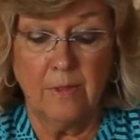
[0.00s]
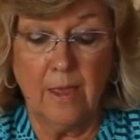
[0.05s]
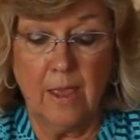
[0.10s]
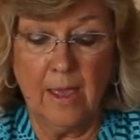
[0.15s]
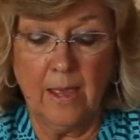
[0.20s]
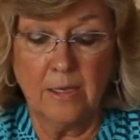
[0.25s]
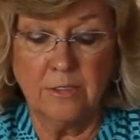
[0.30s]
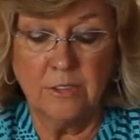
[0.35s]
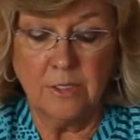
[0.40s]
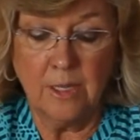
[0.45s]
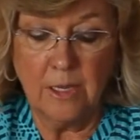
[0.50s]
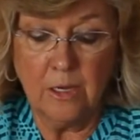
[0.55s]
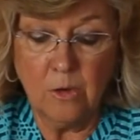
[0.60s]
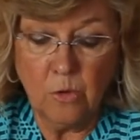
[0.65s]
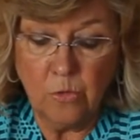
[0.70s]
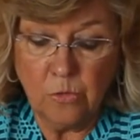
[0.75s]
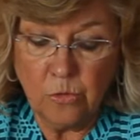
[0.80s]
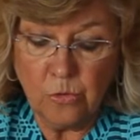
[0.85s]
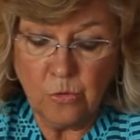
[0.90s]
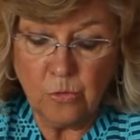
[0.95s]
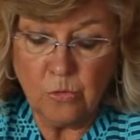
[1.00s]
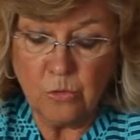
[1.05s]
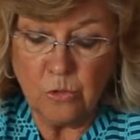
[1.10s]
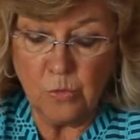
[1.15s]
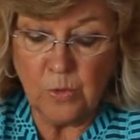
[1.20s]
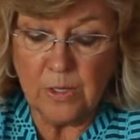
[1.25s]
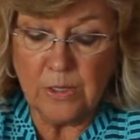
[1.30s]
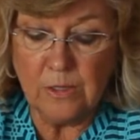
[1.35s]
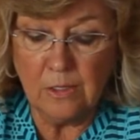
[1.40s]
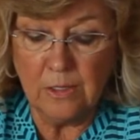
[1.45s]
As they go through
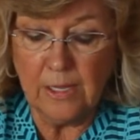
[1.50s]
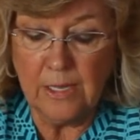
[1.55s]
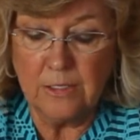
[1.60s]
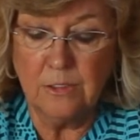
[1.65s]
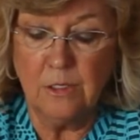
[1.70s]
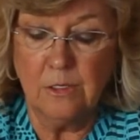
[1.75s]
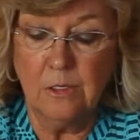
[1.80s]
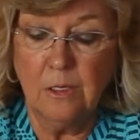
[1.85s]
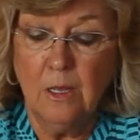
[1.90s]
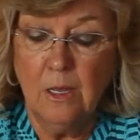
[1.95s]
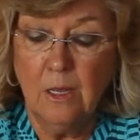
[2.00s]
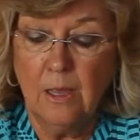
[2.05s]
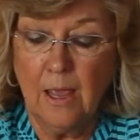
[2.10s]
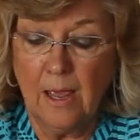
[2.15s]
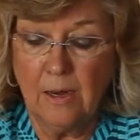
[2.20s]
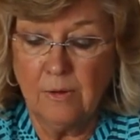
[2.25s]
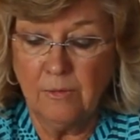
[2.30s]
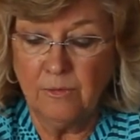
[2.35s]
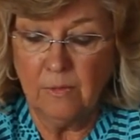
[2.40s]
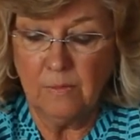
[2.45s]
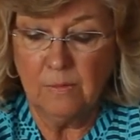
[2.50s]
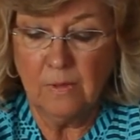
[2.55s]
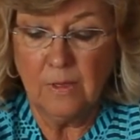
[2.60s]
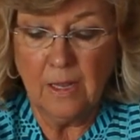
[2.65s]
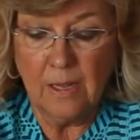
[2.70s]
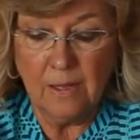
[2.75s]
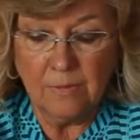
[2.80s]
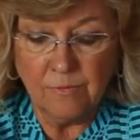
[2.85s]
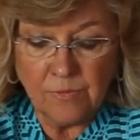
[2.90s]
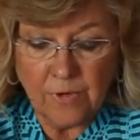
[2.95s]
doing the lesson and
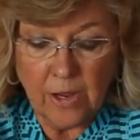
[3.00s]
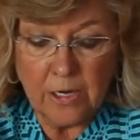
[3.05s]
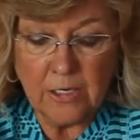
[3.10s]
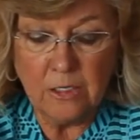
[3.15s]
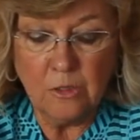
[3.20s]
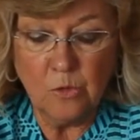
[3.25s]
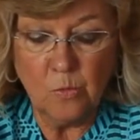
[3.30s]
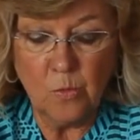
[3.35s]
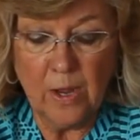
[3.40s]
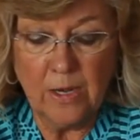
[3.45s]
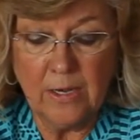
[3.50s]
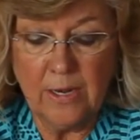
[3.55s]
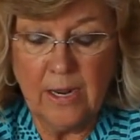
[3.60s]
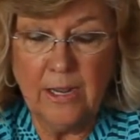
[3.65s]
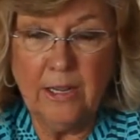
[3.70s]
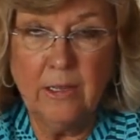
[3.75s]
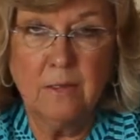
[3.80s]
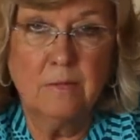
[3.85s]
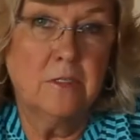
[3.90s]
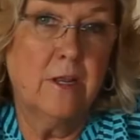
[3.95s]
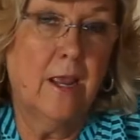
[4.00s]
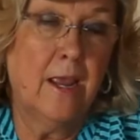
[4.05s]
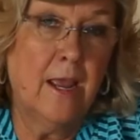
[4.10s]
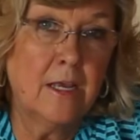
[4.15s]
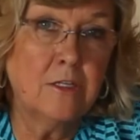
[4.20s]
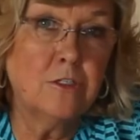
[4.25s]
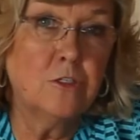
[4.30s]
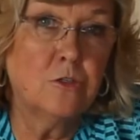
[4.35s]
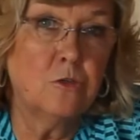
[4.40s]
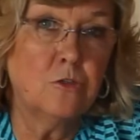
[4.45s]
finding the right
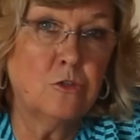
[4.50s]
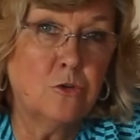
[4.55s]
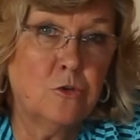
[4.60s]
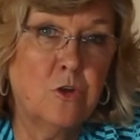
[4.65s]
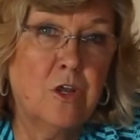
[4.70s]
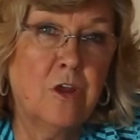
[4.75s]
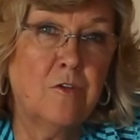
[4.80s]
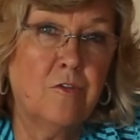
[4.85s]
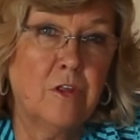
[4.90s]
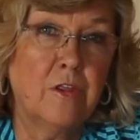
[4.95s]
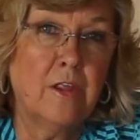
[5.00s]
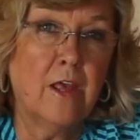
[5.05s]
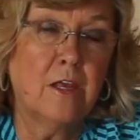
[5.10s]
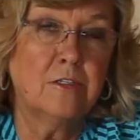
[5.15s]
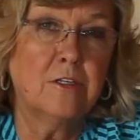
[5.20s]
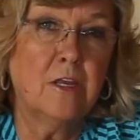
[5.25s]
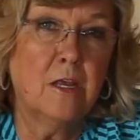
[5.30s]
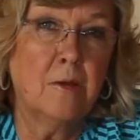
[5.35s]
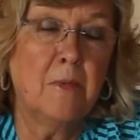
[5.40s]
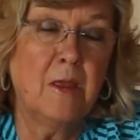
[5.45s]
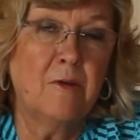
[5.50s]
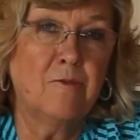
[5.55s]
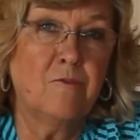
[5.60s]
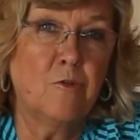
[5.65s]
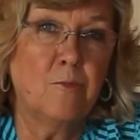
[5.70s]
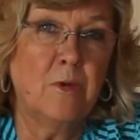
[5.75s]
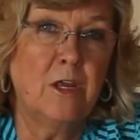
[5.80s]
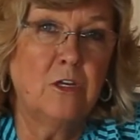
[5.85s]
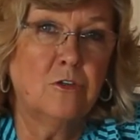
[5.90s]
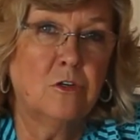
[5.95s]
answers, you're giving that same
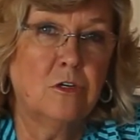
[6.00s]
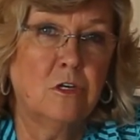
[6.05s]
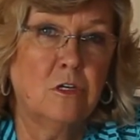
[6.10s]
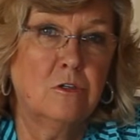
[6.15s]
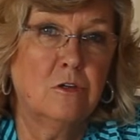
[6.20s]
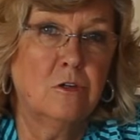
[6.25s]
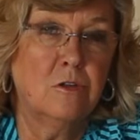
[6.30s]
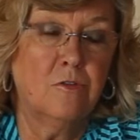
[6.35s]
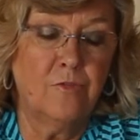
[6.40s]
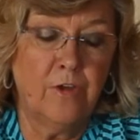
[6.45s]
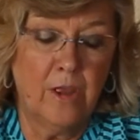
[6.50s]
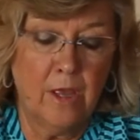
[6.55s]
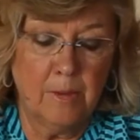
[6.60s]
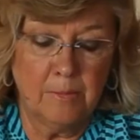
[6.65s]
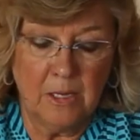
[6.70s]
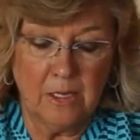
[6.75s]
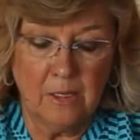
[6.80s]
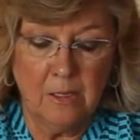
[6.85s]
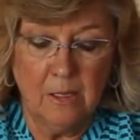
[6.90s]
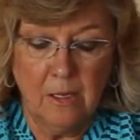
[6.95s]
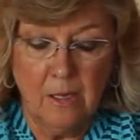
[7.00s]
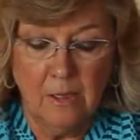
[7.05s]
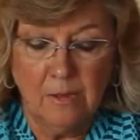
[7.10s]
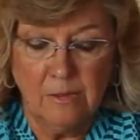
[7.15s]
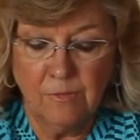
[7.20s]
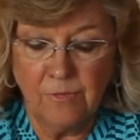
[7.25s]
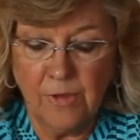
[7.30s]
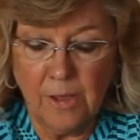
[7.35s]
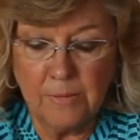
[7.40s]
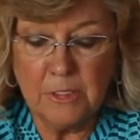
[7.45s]
information into the family.
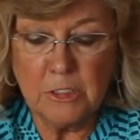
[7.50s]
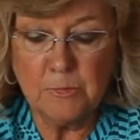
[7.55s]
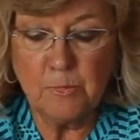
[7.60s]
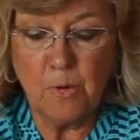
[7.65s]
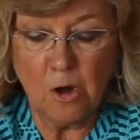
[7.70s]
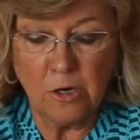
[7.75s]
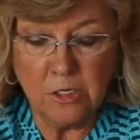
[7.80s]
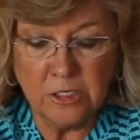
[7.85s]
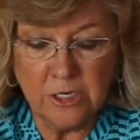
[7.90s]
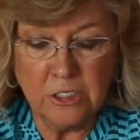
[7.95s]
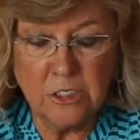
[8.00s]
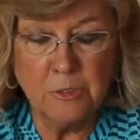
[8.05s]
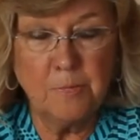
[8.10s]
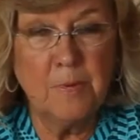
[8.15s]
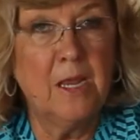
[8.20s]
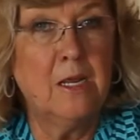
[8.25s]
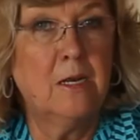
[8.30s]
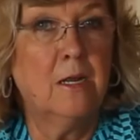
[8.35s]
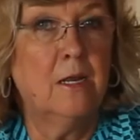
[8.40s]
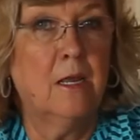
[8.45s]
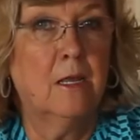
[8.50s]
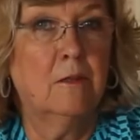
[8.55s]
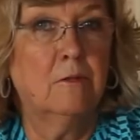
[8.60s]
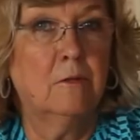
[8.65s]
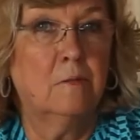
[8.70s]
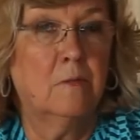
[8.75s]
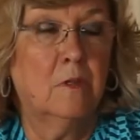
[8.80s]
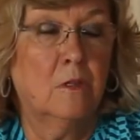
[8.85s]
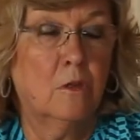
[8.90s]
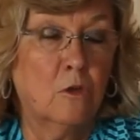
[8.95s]
The family's participating
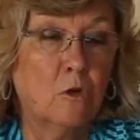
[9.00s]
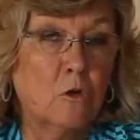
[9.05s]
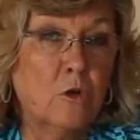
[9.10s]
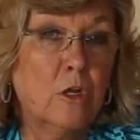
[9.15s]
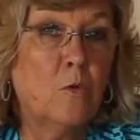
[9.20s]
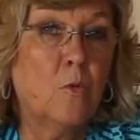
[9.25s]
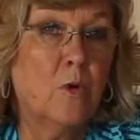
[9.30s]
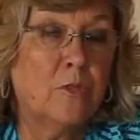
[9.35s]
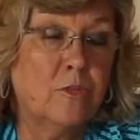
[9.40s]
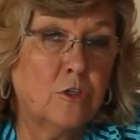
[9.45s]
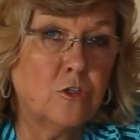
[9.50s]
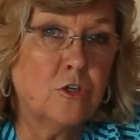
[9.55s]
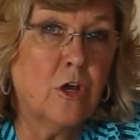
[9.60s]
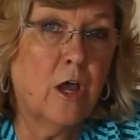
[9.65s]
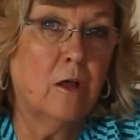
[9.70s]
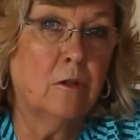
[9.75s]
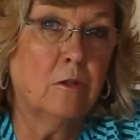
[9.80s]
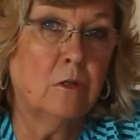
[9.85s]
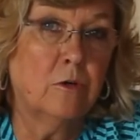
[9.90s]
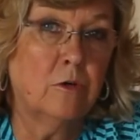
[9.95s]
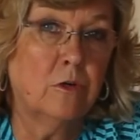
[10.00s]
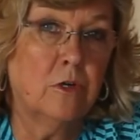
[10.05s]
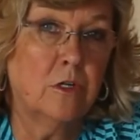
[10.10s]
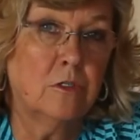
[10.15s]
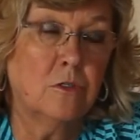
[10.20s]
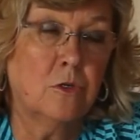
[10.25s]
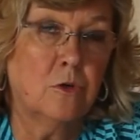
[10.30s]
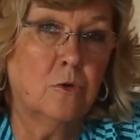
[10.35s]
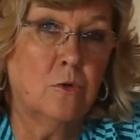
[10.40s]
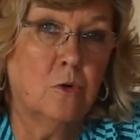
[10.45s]
in learning what the child learned
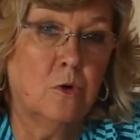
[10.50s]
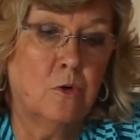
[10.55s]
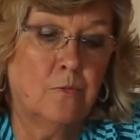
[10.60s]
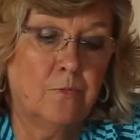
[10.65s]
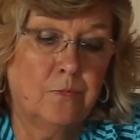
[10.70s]
at school.